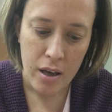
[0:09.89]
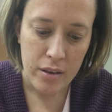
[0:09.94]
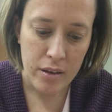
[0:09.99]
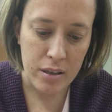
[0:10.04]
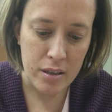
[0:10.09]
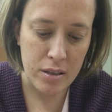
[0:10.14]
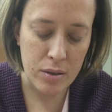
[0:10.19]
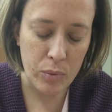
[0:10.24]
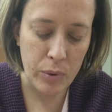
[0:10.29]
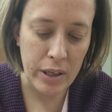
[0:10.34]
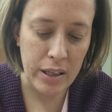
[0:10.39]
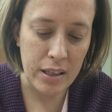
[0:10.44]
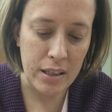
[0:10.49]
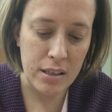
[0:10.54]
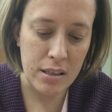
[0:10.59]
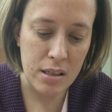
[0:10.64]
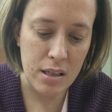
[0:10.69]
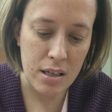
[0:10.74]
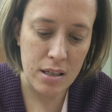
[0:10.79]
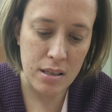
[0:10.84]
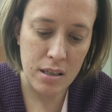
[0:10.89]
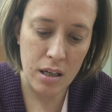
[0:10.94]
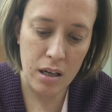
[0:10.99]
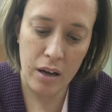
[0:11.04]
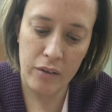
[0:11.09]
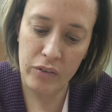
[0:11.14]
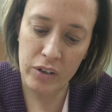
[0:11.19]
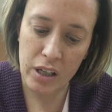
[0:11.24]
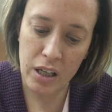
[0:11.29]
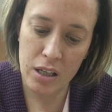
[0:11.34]
The suite consisted
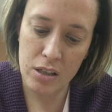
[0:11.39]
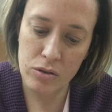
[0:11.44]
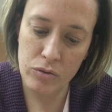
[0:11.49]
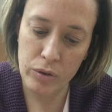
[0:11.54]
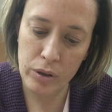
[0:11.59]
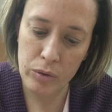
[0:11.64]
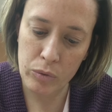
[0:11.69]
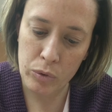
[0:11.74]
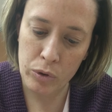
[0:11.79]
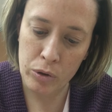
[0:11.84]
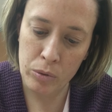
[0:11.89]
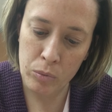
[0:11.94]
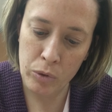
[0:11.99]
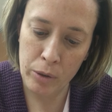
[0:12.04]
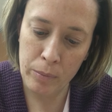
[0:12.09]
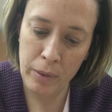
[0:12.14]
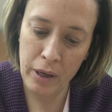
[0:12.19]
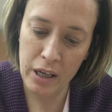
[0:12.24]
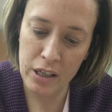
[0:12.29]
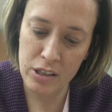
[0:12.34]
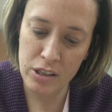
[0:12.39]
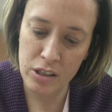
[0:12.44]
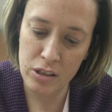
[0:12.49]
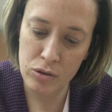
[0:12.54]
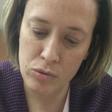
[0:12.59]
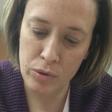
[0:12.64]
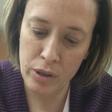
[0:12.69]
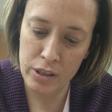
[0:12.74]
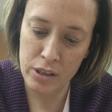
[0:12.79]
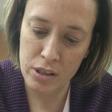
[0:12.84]
of an entry room where
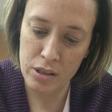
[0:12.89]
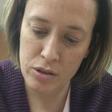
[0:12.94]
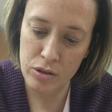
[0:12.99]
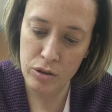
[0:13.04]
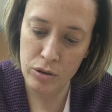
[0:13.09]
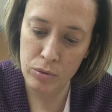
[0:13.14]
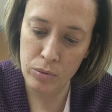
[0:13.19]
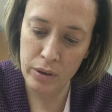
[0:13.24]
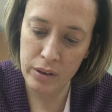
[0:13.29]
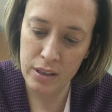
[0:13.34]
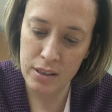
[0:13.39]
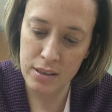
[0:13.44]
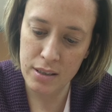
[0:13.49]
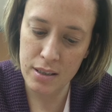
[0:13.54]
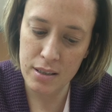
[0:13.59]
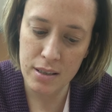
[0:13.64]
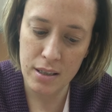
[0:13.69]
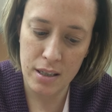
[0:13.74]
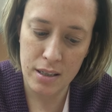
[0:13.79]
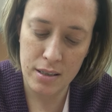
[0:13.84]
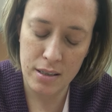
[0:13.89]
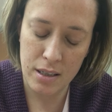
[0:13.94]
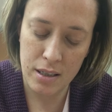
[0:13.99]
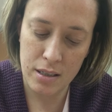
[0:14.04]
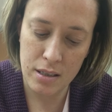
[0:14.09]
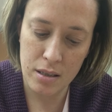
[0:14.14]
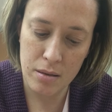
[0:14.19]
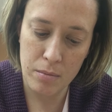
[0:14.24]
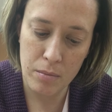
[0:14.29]
patients registered with his assistant,